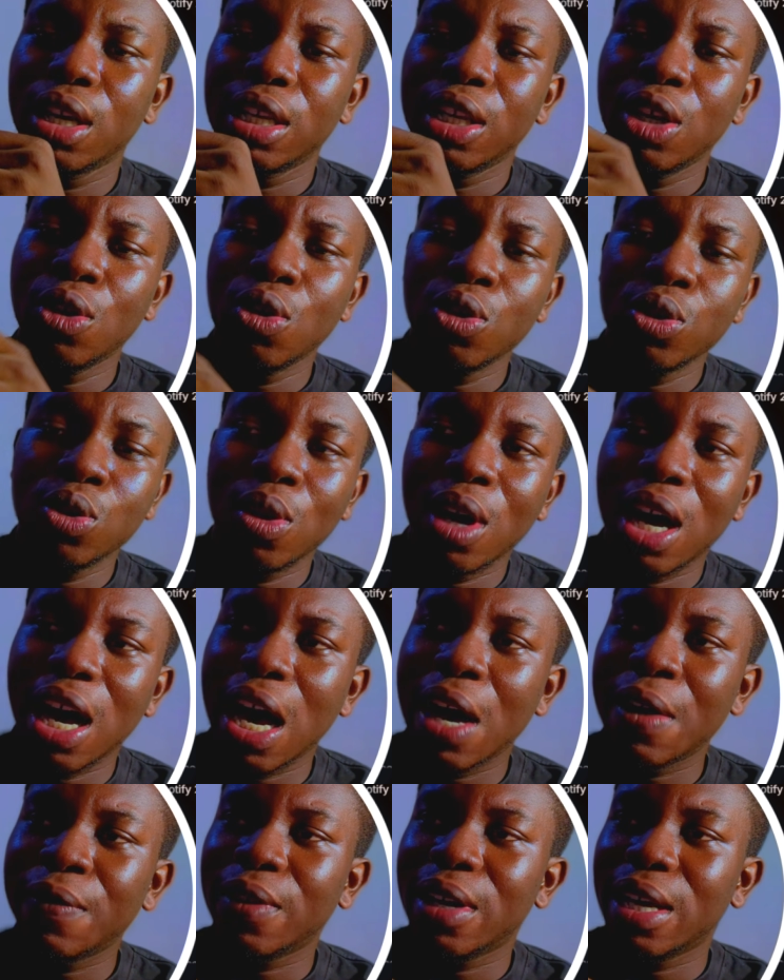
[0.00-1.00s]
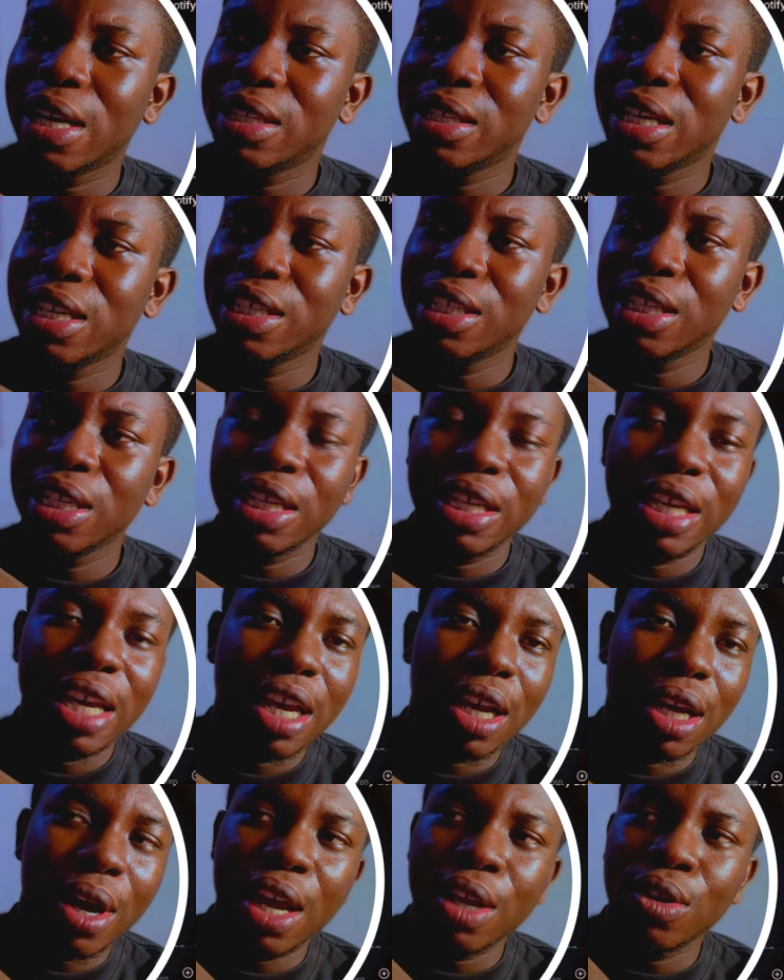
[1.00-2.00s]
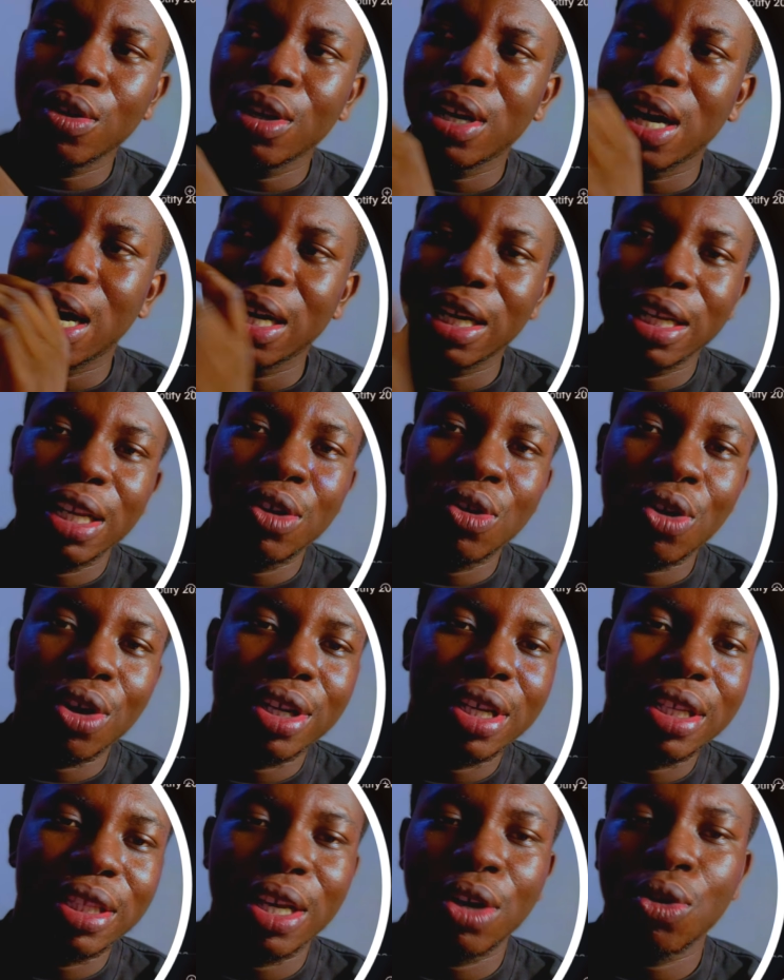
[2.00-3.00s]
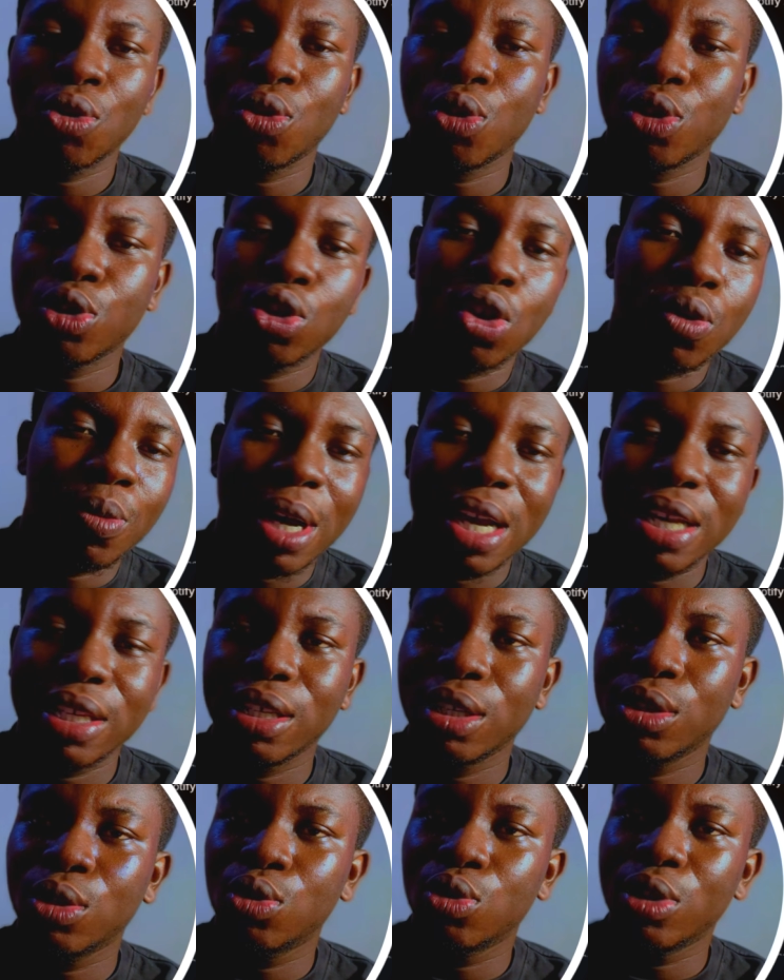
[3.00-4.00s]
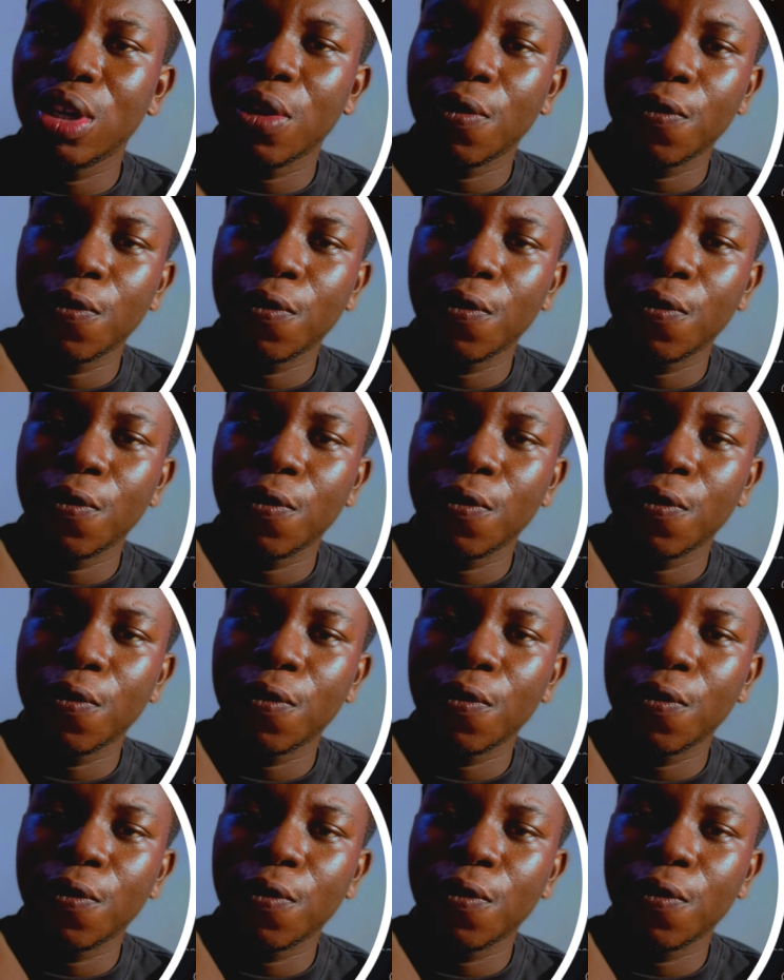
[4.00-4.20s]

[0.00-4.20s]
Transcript: They also have a section here where you can click on it and customize it to the